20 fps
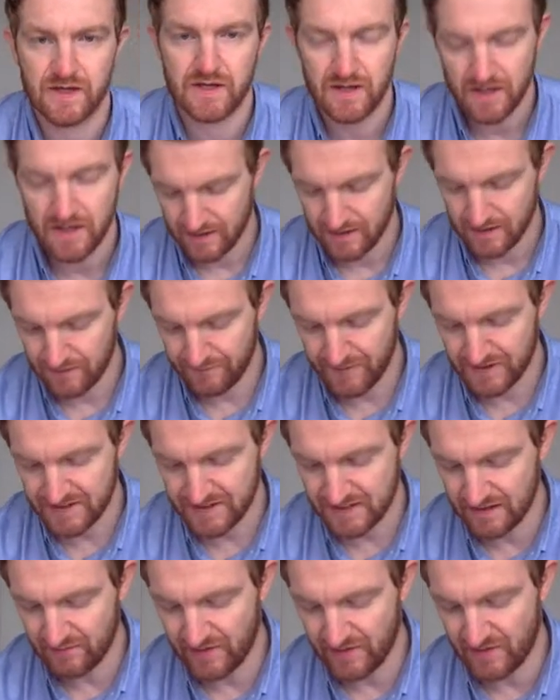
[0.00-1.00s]
The first thing
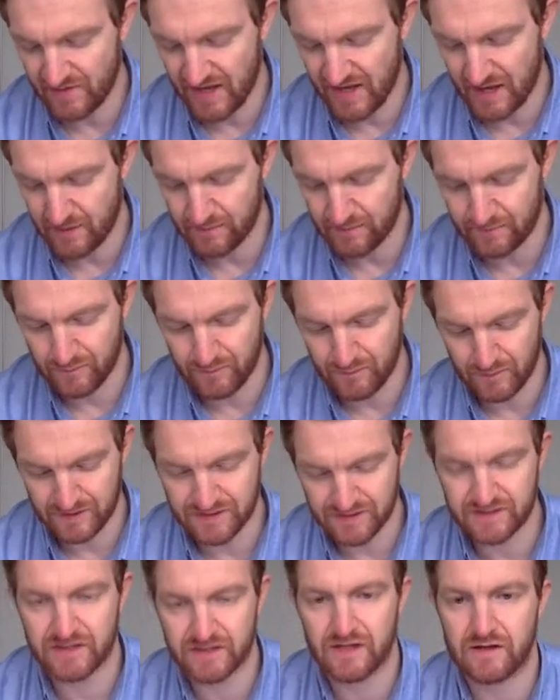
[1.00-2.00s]
that might be helpful for us
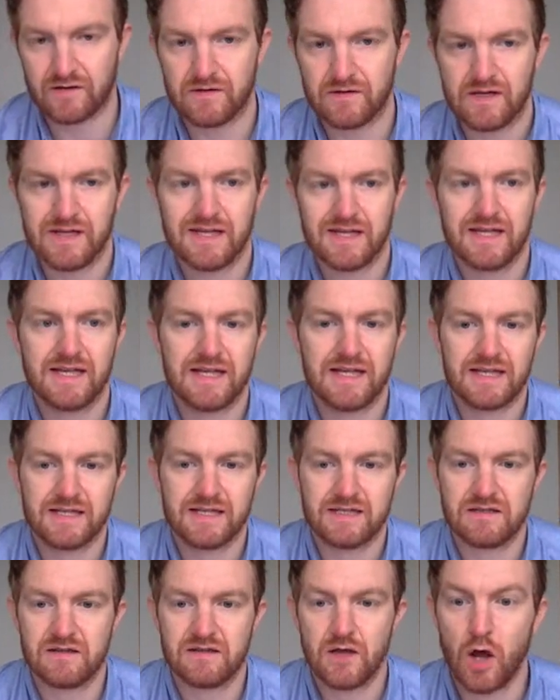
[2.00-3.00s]
to know is
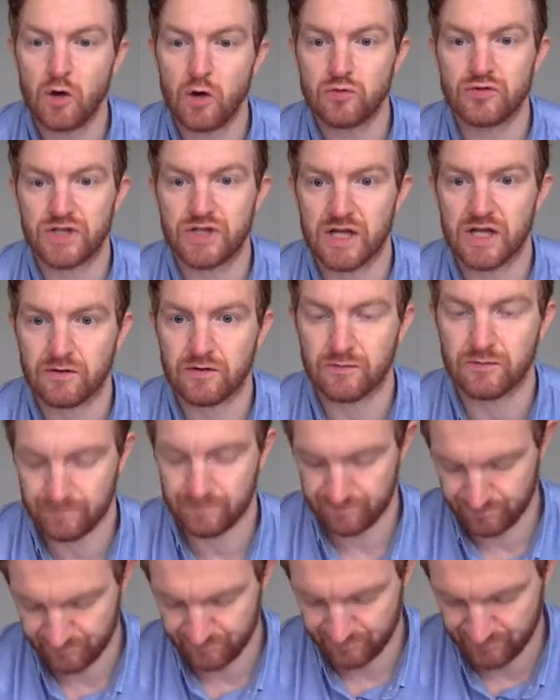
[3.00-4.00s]
the whole circle.
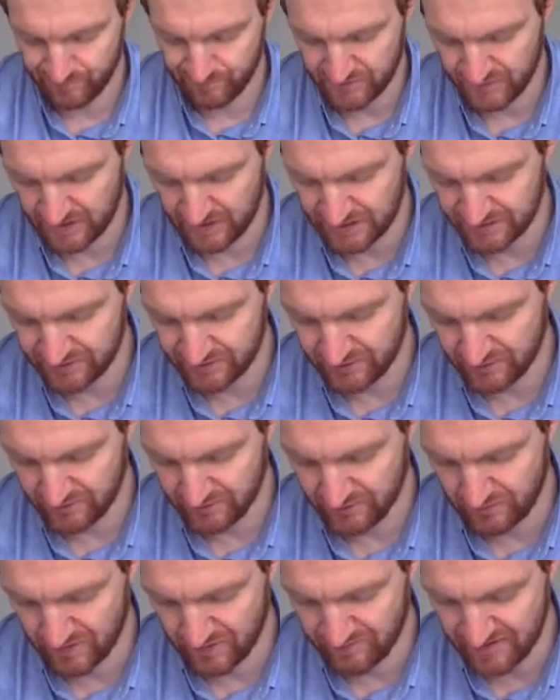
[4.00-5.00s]
So let's just do a
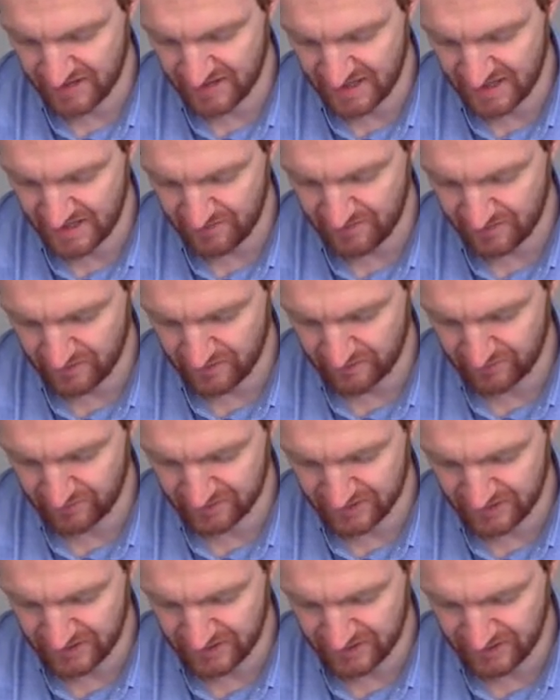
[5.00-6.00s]
quick recap.
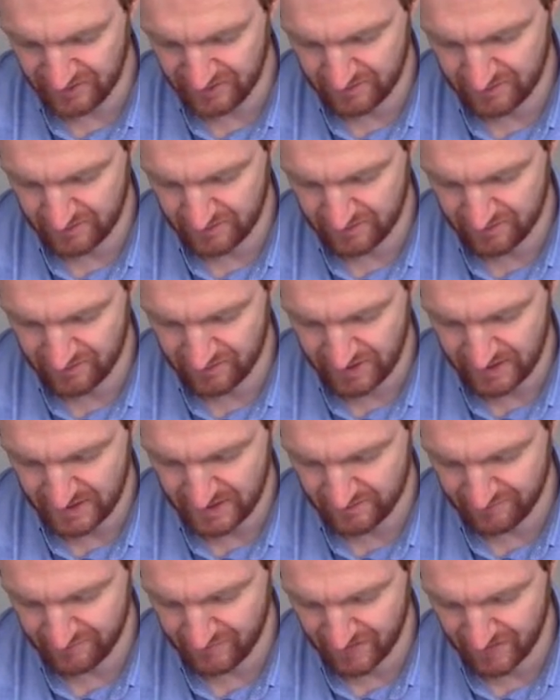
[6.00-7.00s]
Obviously you
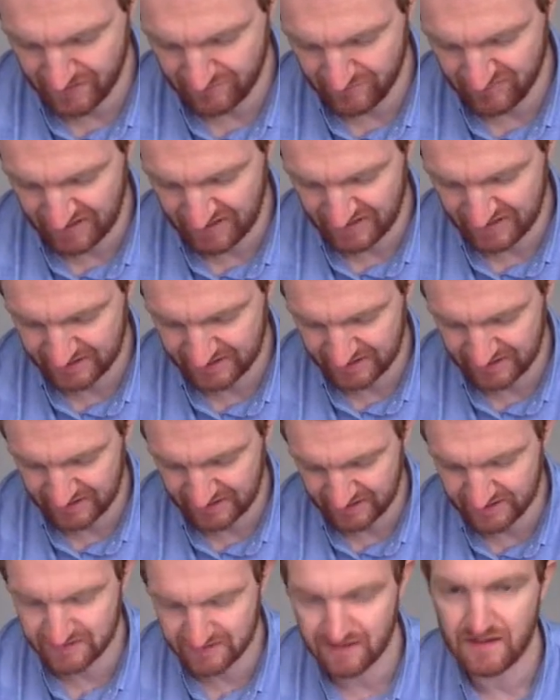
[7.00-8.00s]
have been practicing
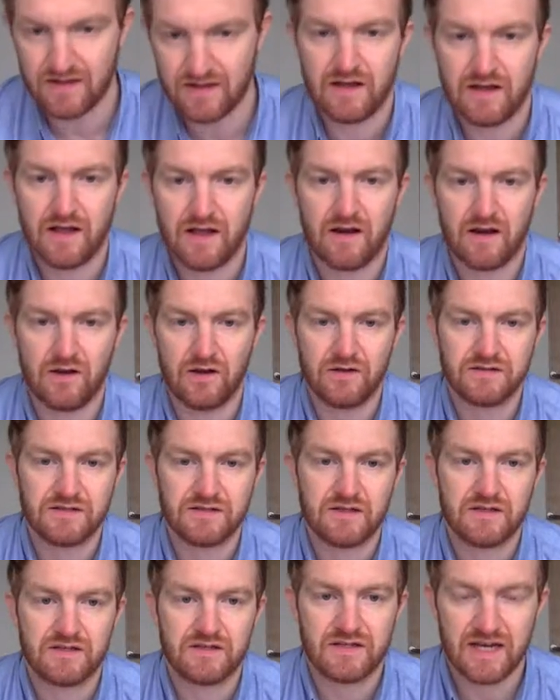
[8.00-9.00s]
this a lot.
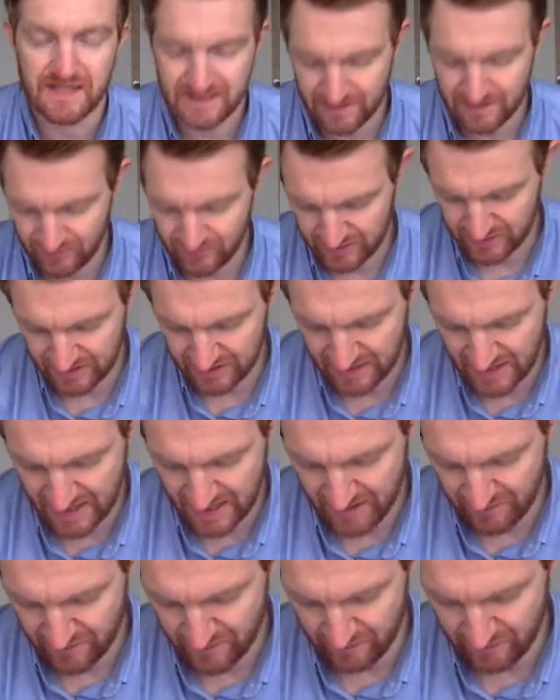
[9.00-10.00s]
So let's say we did the
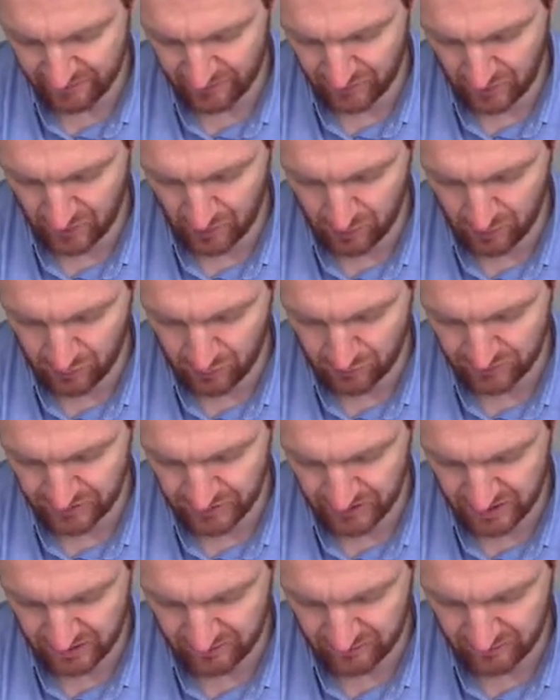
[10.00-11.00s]
area of the whole
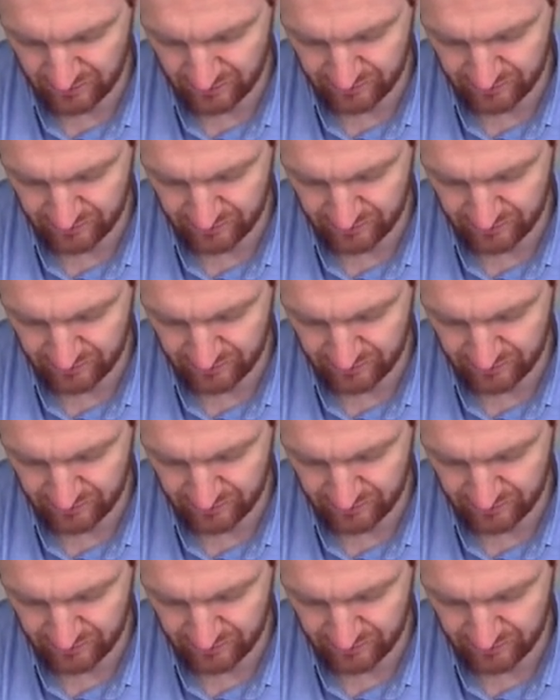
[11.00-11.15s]
circle.